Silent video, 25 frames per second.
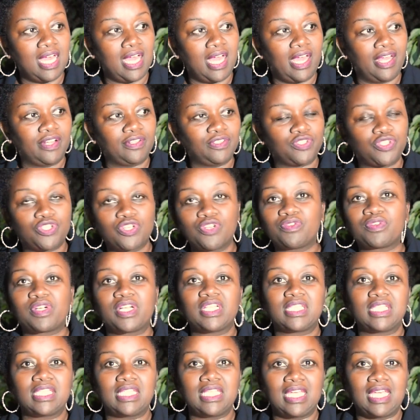and
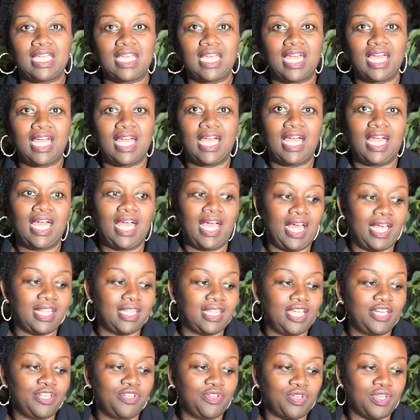children C,
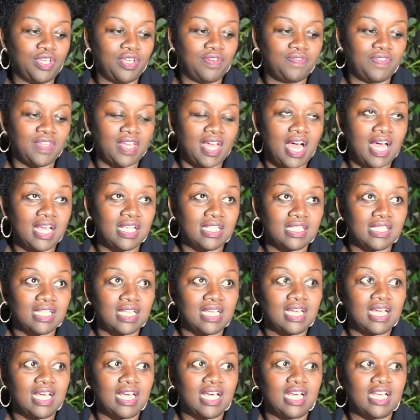and then you give the
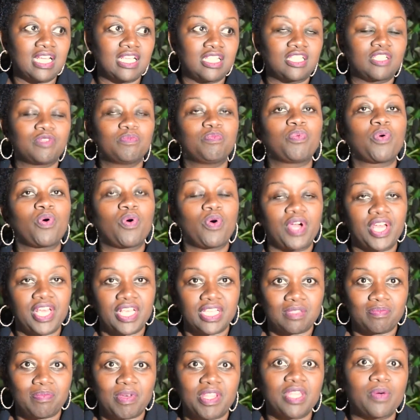answer as
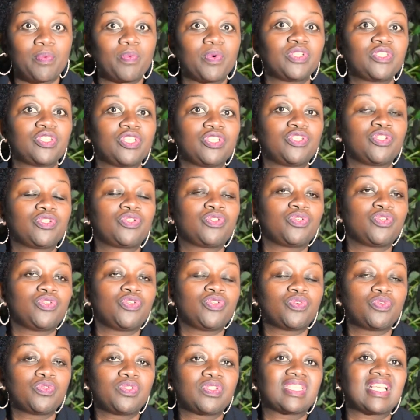boys, but they wanted you to
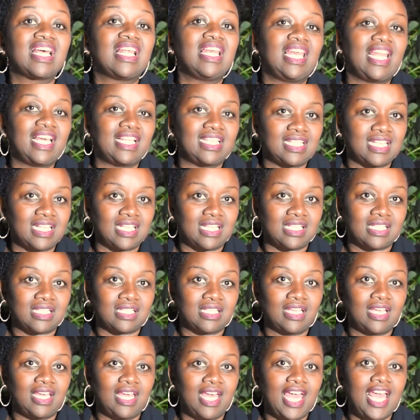use letters
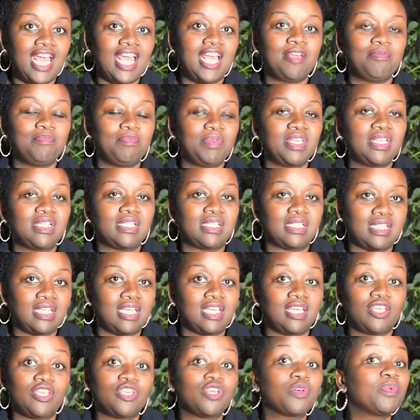A, B,
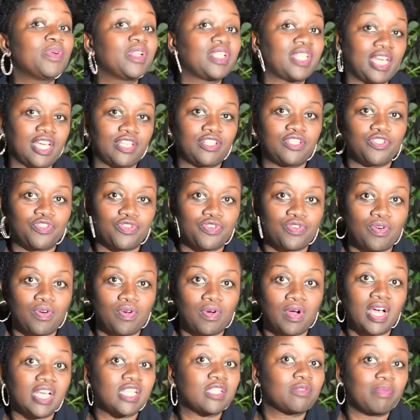C, you will get it
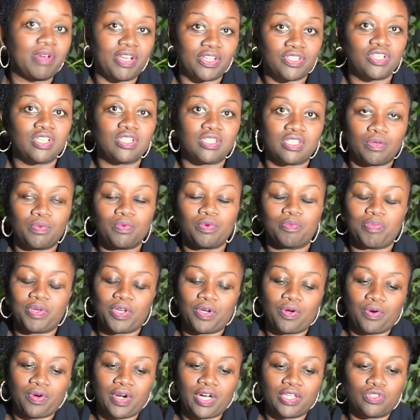wrong as much as it would be
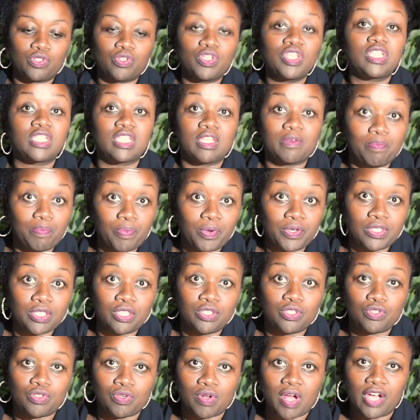correct. So it's
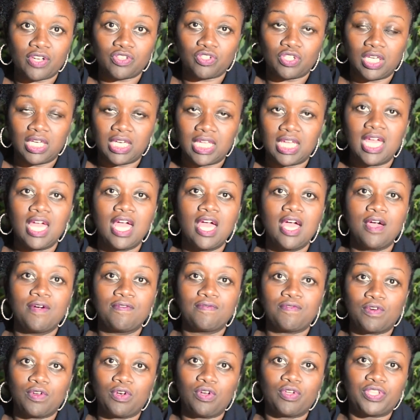important to actually
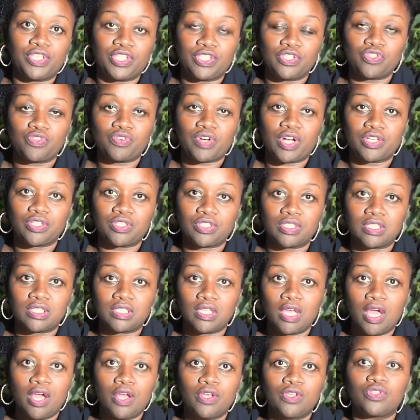follow the
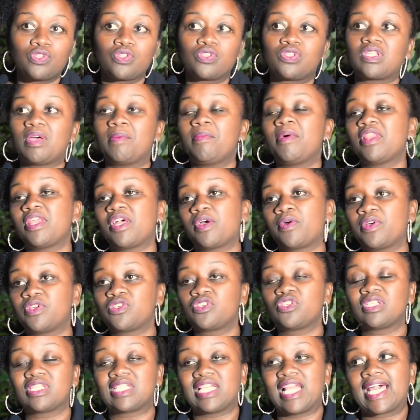instructions. So some of the
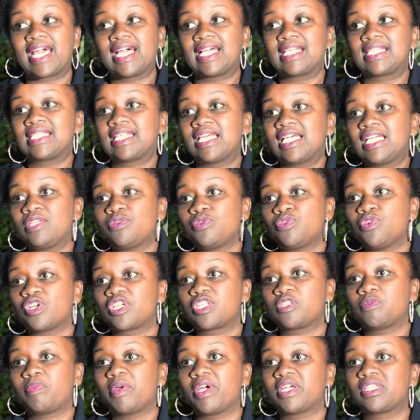questions, like I said, you
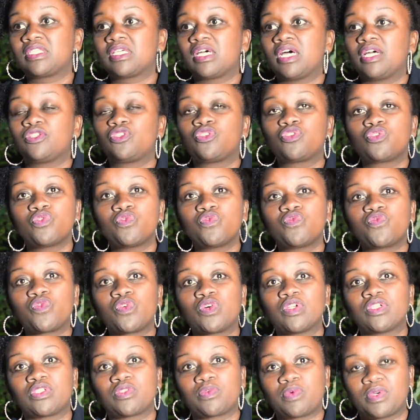expect true,
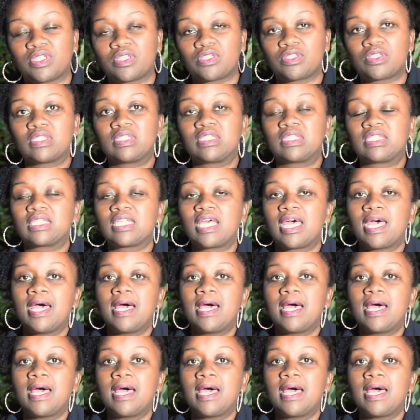false questions.